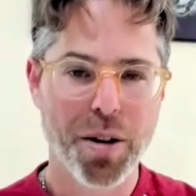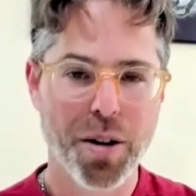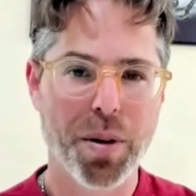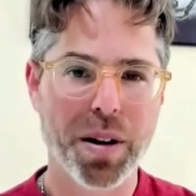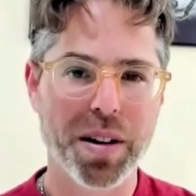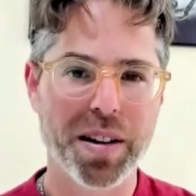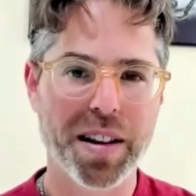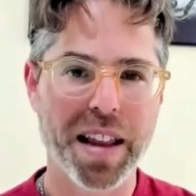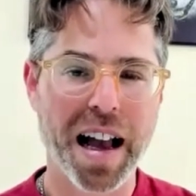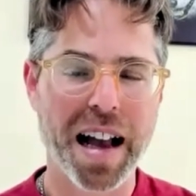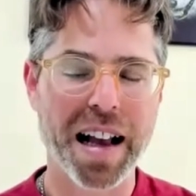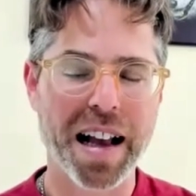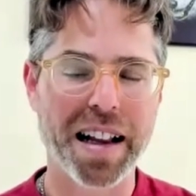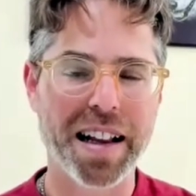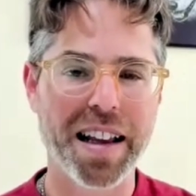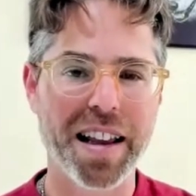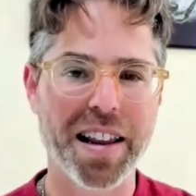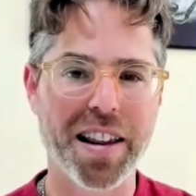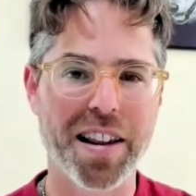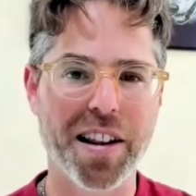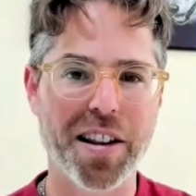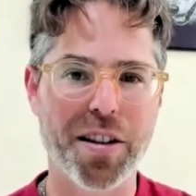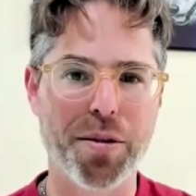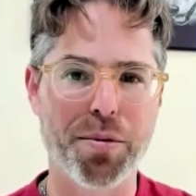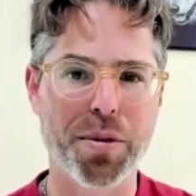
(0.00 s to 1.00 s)
what that
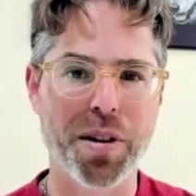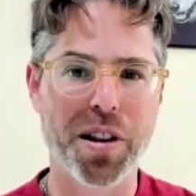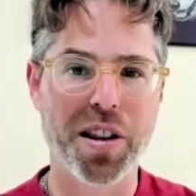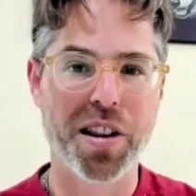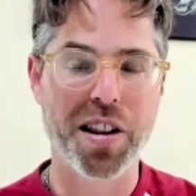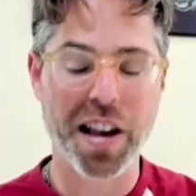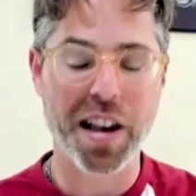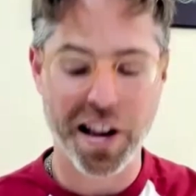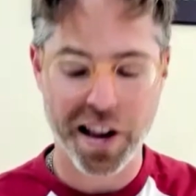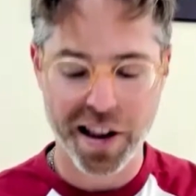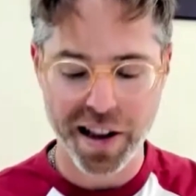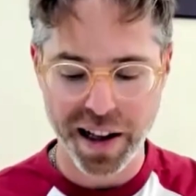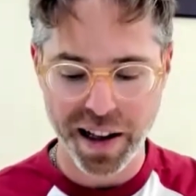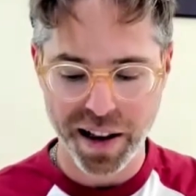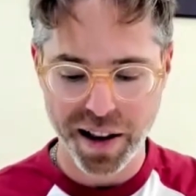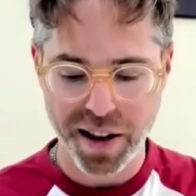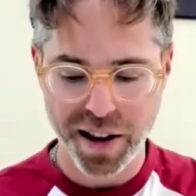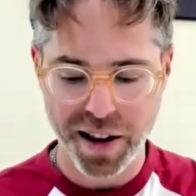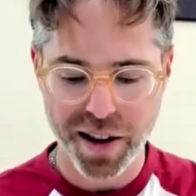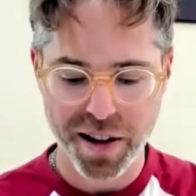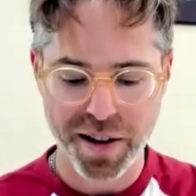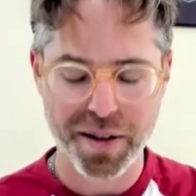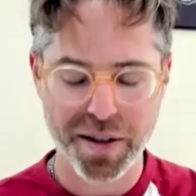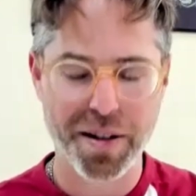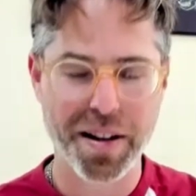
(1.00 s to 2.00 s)
is
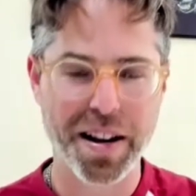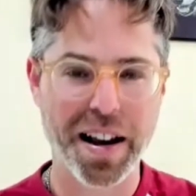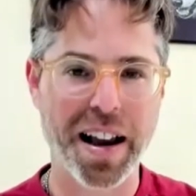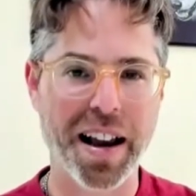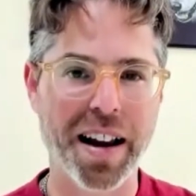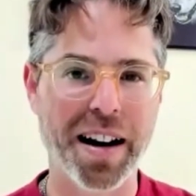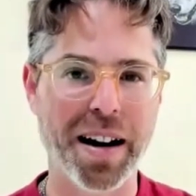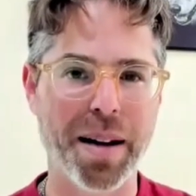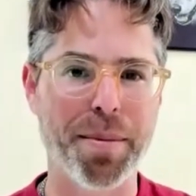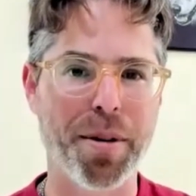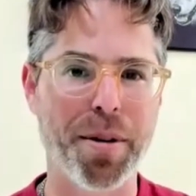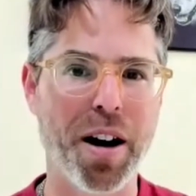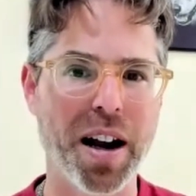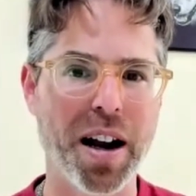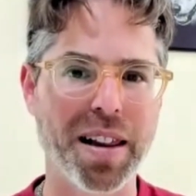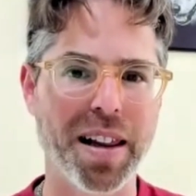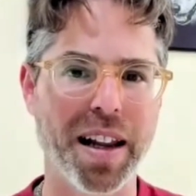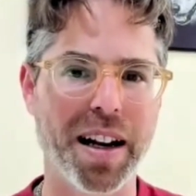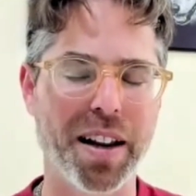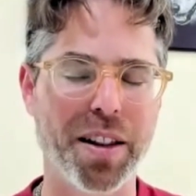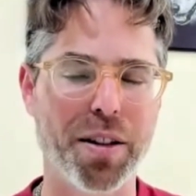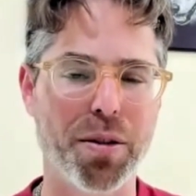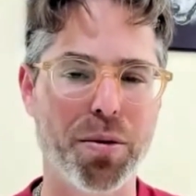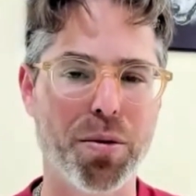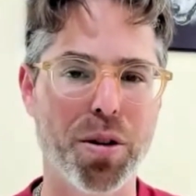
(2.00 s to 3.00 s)
resistance, okay? And I'm
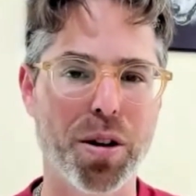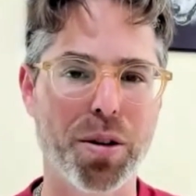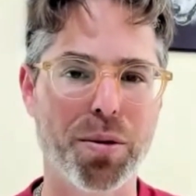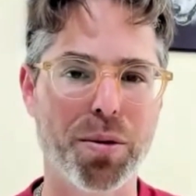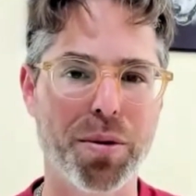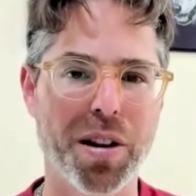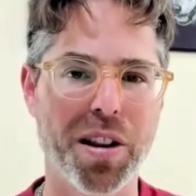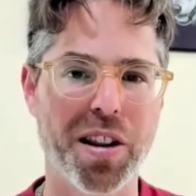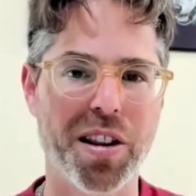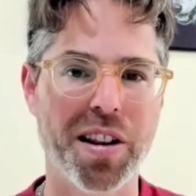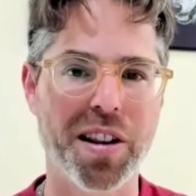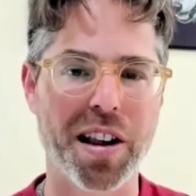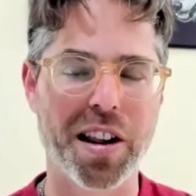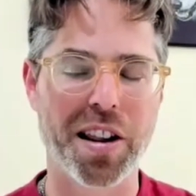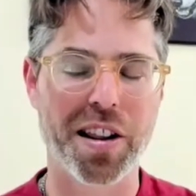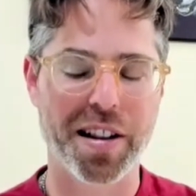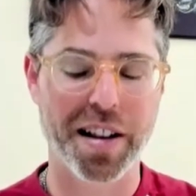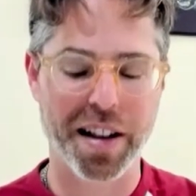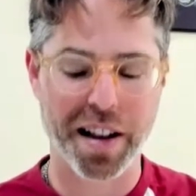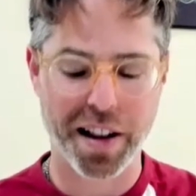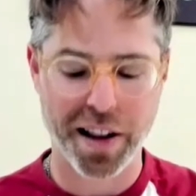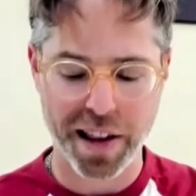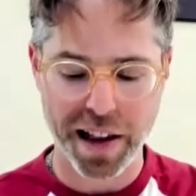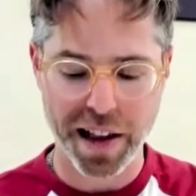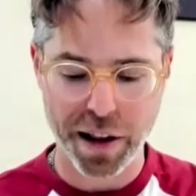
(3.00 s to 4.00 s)
highlighting the word
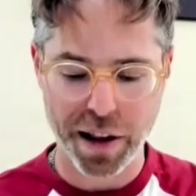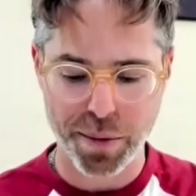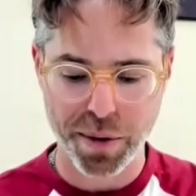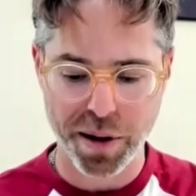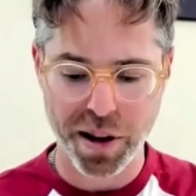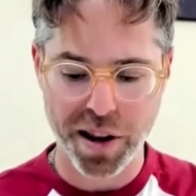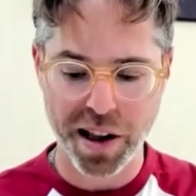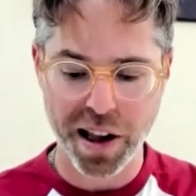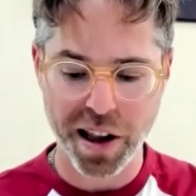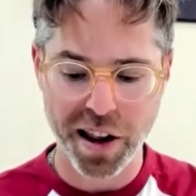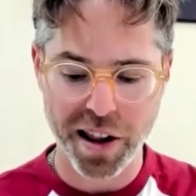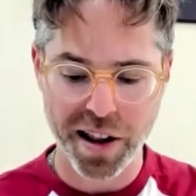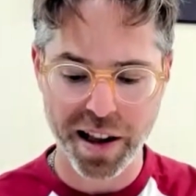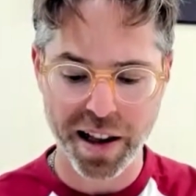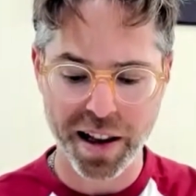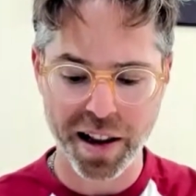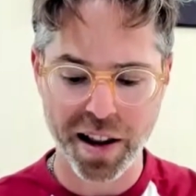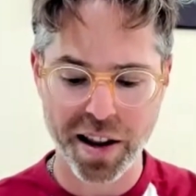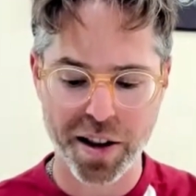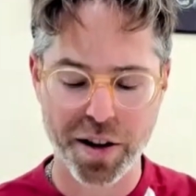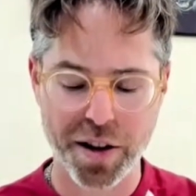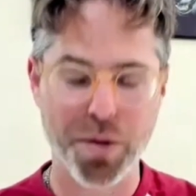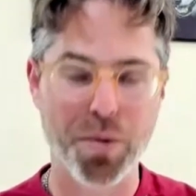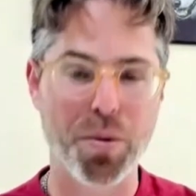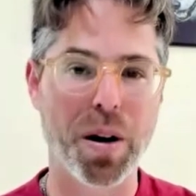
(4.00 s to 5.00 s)
resistance. That's
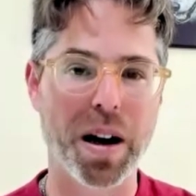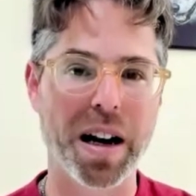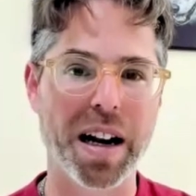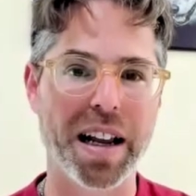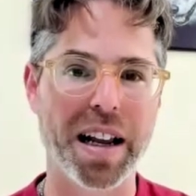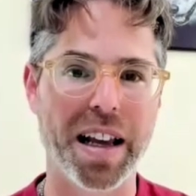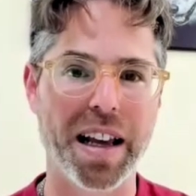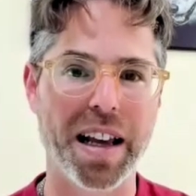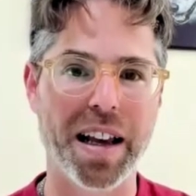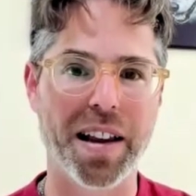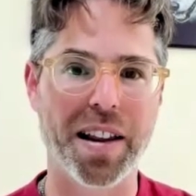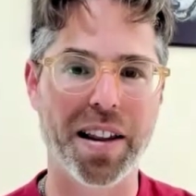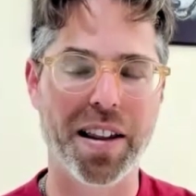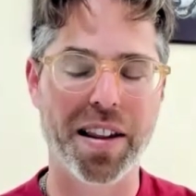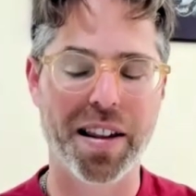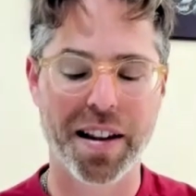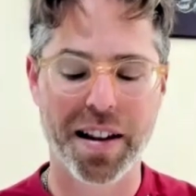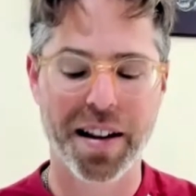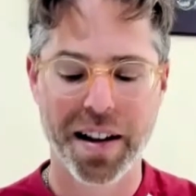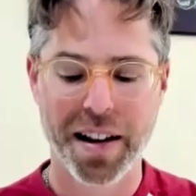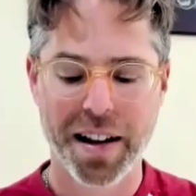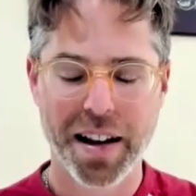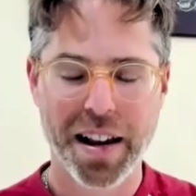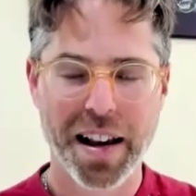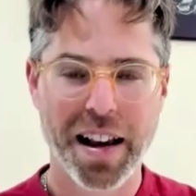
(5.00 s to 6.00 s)
resistance to what is.
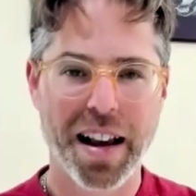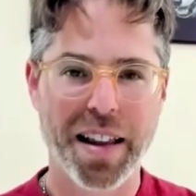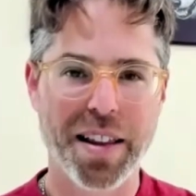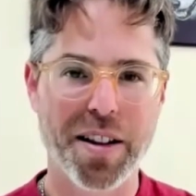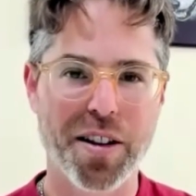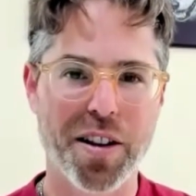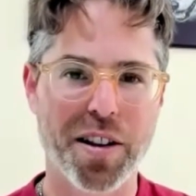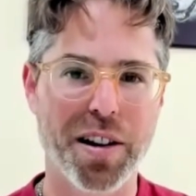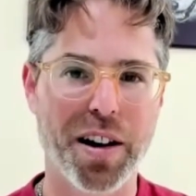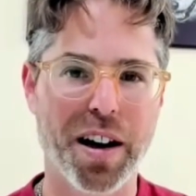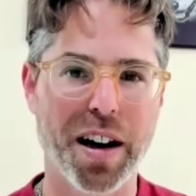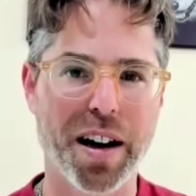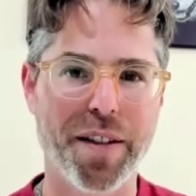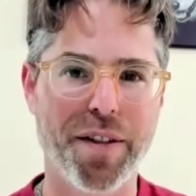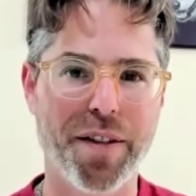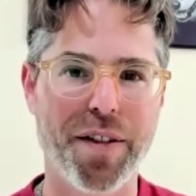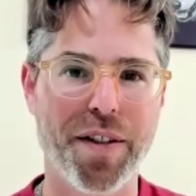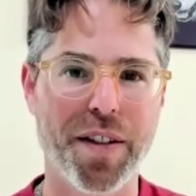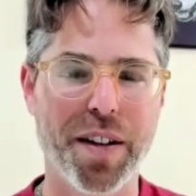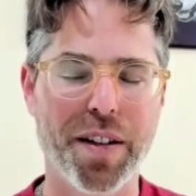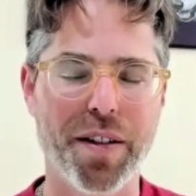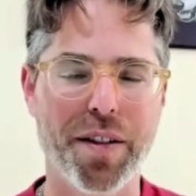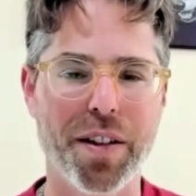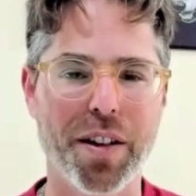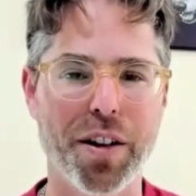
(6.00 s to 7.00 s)
And there's a lot
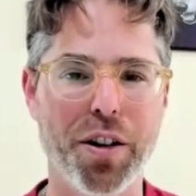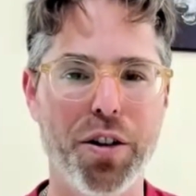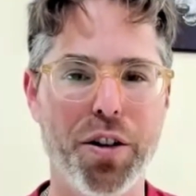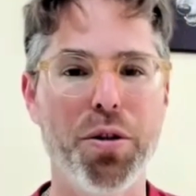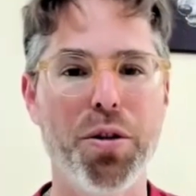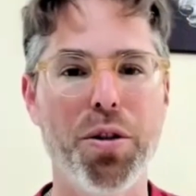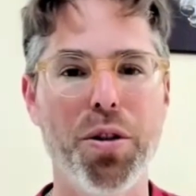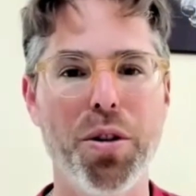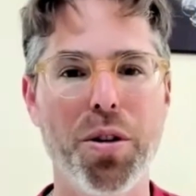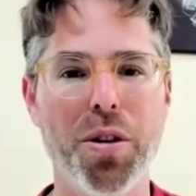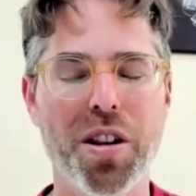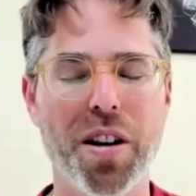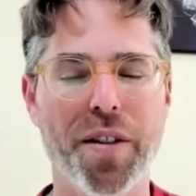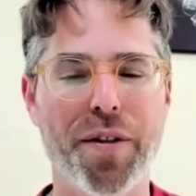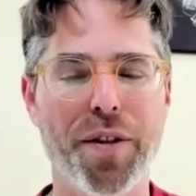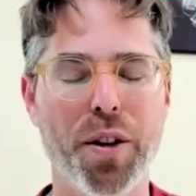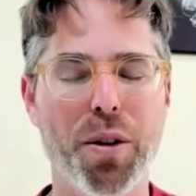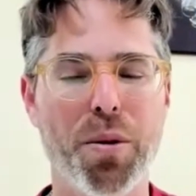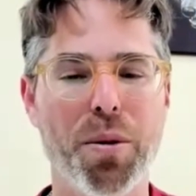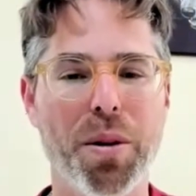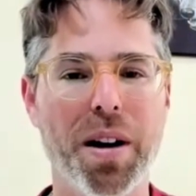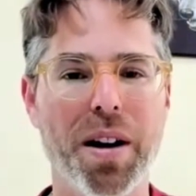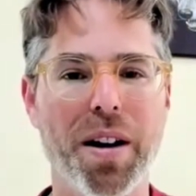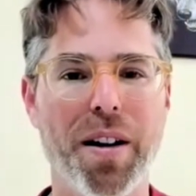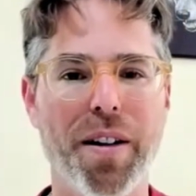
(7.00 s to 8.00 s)
of gurus, if
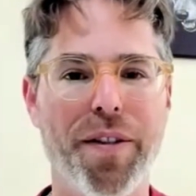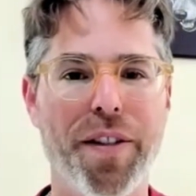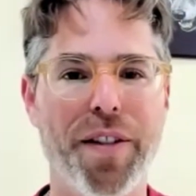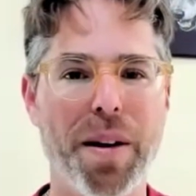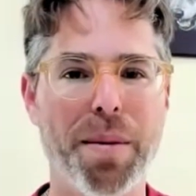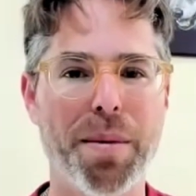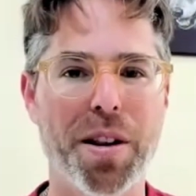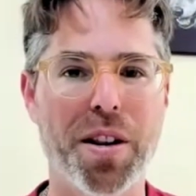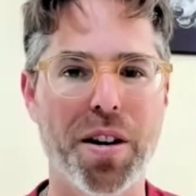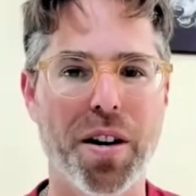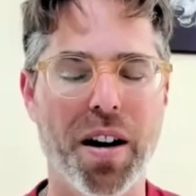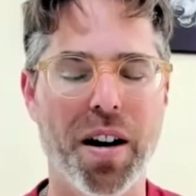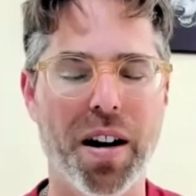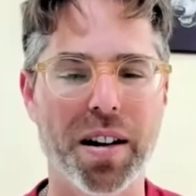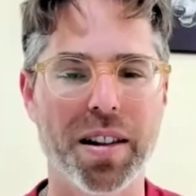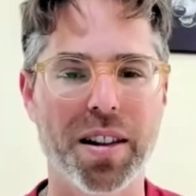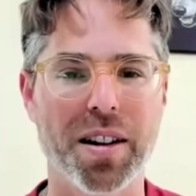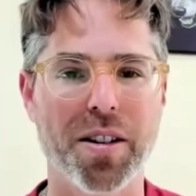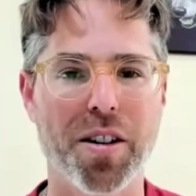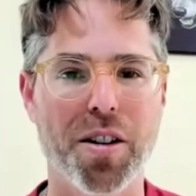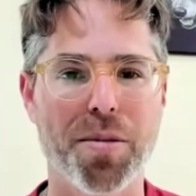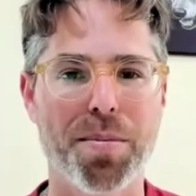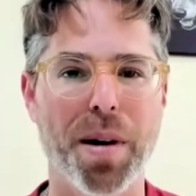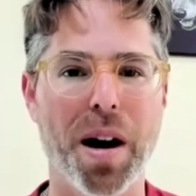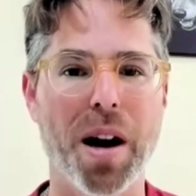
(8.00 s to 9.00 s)
you will, famous
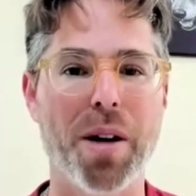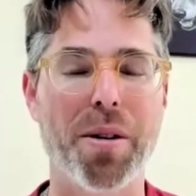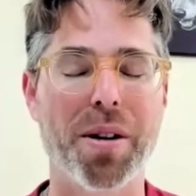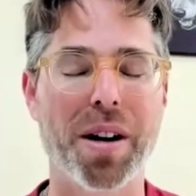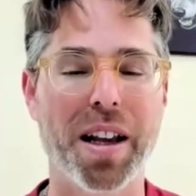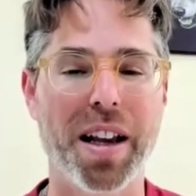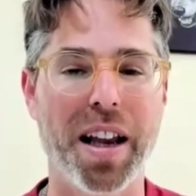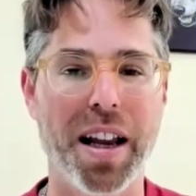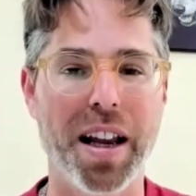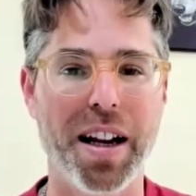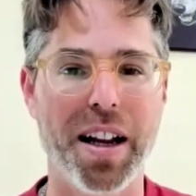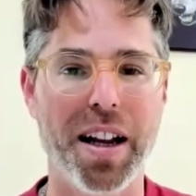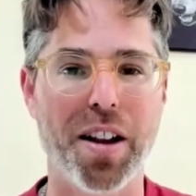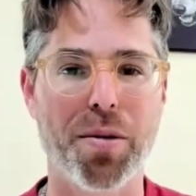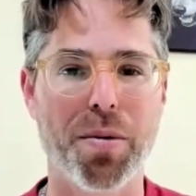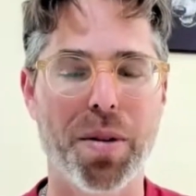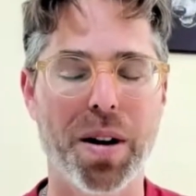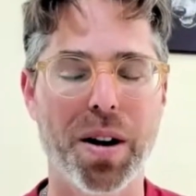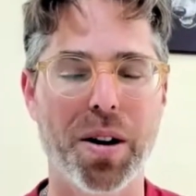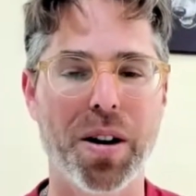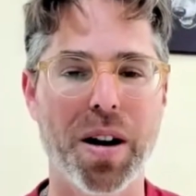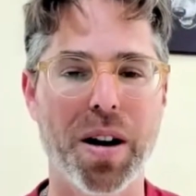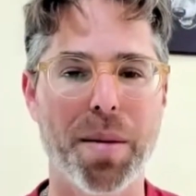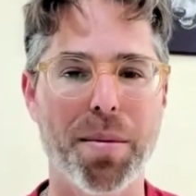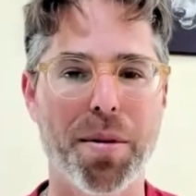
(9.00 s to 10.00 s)
authors. Byron Katie is
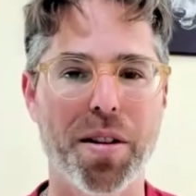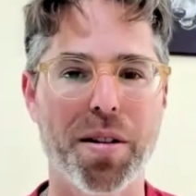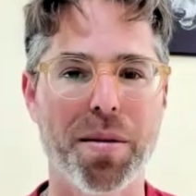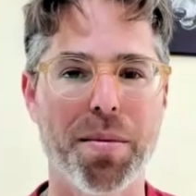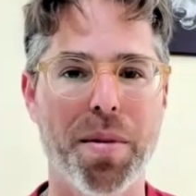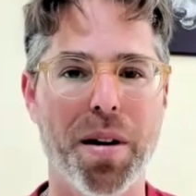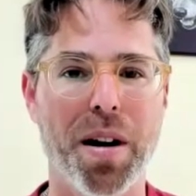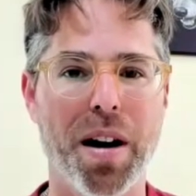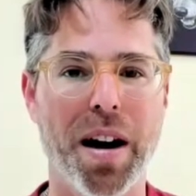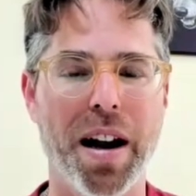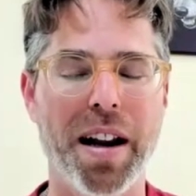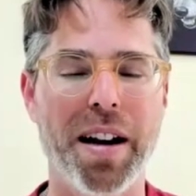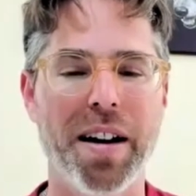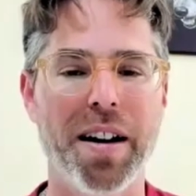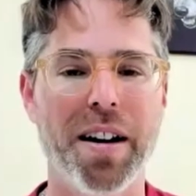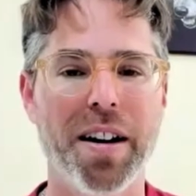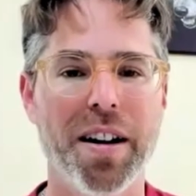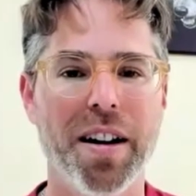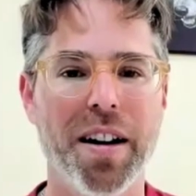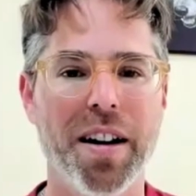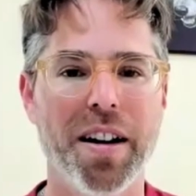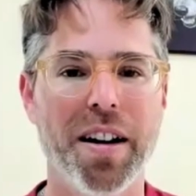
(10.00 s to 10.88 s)
one who comes to mind.